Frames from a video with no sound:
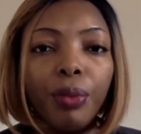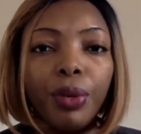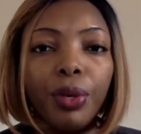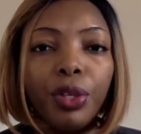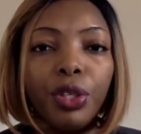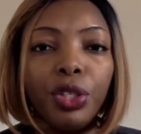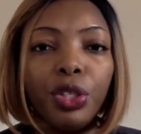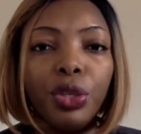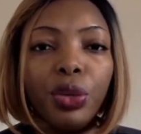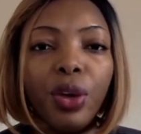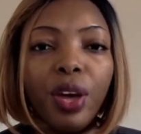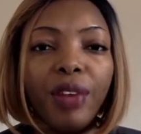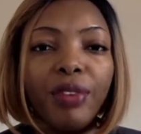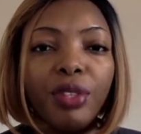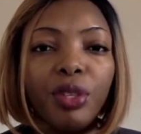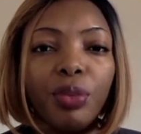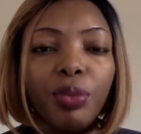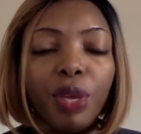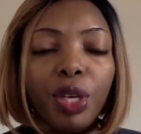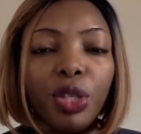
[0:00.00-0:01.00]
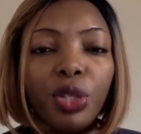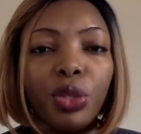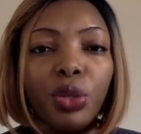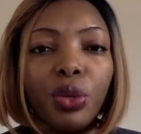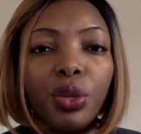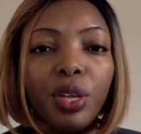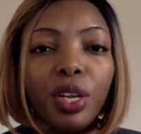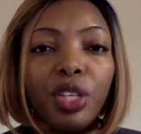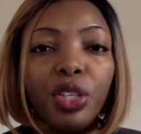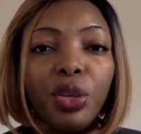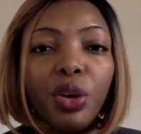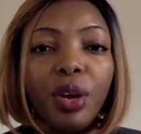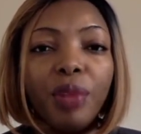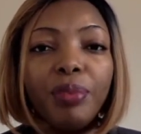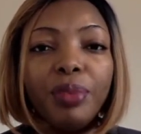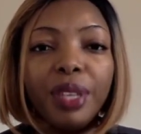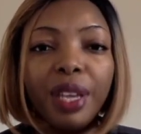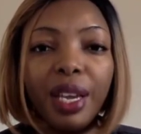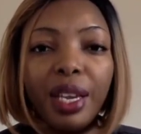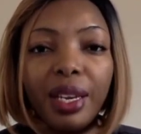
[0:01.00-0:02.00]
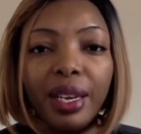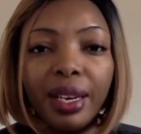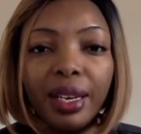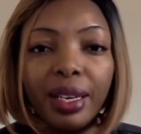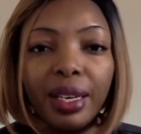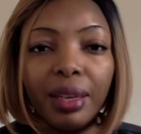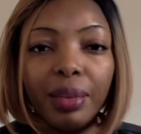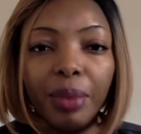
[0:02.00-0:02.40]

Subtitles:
you have to make sure that you update it.